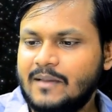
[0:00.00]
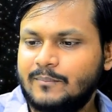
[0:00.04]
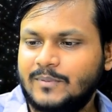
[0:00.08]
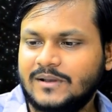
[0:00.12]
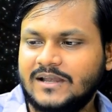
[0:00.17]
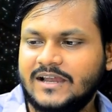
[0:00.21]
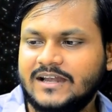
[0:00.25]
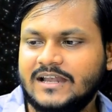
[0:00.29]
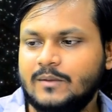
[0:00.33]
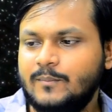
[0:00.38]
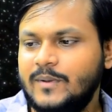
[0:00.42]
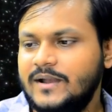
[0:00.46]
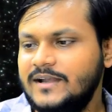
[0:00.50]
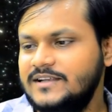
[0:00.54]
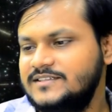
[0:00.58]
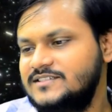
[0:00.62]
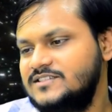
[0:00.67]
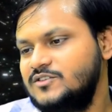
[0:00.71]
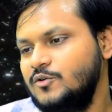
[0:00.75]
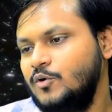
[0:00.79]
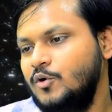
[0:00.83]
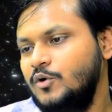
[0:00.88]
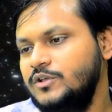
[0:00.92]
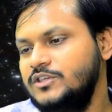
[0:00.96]
a little bit
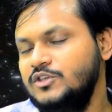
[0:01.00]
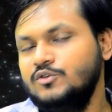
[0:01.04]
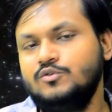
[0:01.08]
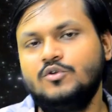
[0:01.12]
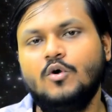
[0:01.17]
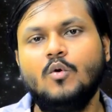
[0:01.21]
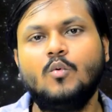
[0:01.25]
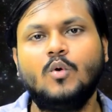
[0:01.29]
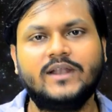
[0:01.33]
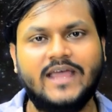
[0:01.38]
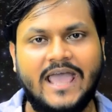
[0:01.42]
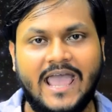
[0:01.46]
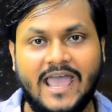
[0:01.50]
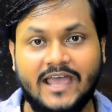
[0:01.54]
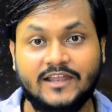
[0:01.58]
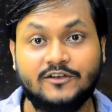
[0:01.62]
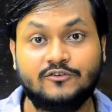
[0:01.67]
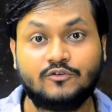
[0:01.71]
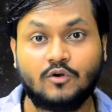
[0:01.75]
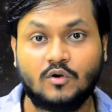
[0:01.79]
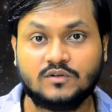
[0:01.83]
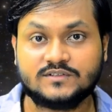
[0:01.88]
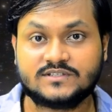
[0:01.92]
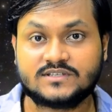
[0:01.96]
so you know what
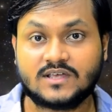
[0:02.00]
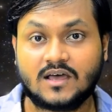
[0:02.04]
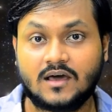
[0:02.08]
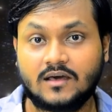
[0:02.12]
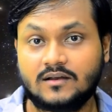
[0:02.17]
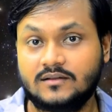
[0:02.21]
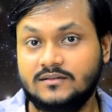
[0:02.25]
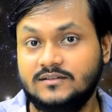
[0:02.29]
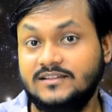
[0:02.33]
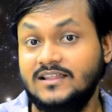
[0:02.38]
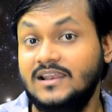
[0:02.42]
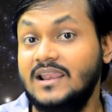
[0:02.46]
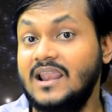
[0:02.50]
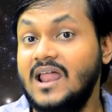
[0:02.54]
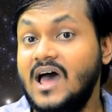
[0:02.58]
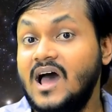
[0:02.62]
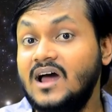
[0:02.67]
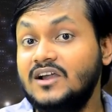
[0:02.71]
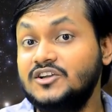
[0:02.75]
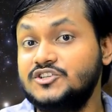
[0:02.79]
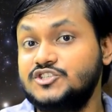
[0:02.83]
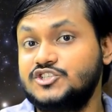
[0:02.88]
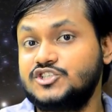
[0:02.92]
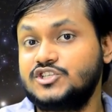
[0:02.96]
hadrons are. The
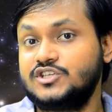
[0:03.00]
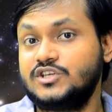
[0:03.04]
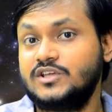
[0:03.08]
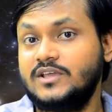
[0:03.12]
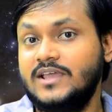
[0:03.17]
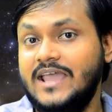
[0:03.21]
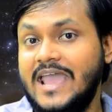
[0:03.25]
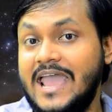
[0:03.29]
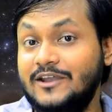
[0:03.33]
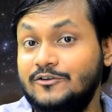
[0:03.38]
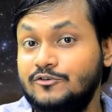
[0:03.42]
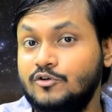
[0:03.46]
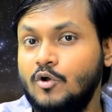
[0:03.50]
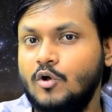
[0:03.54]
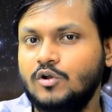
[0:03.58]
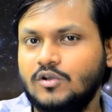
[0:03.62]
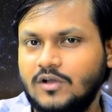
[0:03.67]
Large Hadron